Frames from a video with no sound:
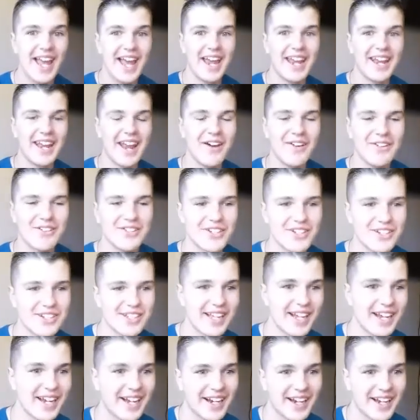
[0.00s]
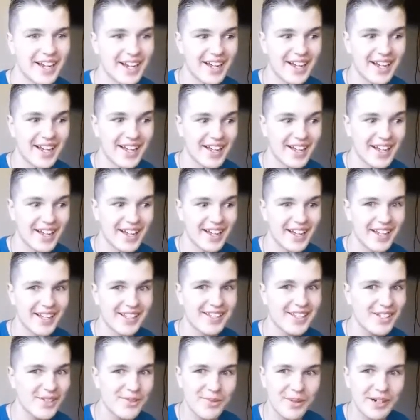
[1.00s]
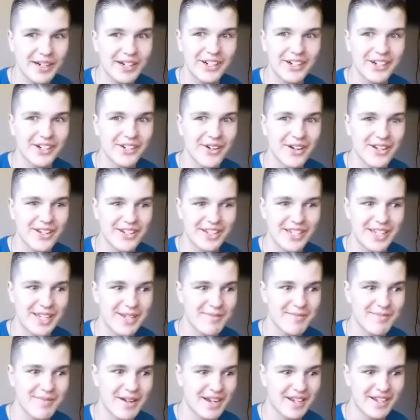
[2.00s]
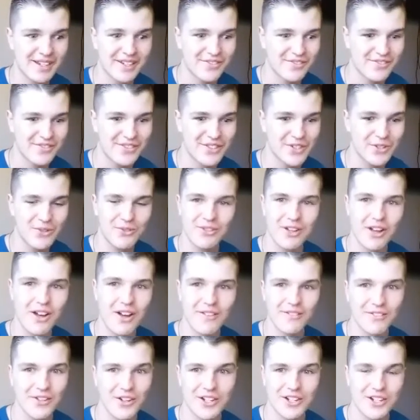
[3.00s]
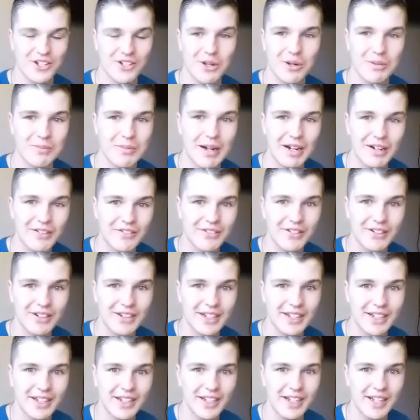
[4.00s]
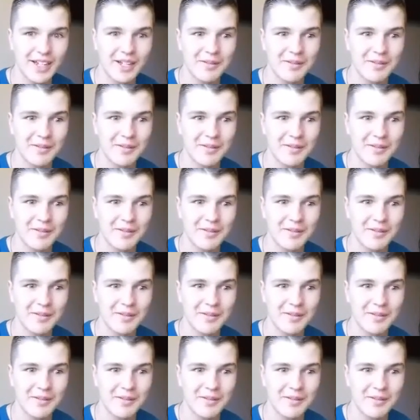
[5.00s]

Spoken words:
And I was just like, this is weird. Do I keep my shoes off? Do I just go barefoot?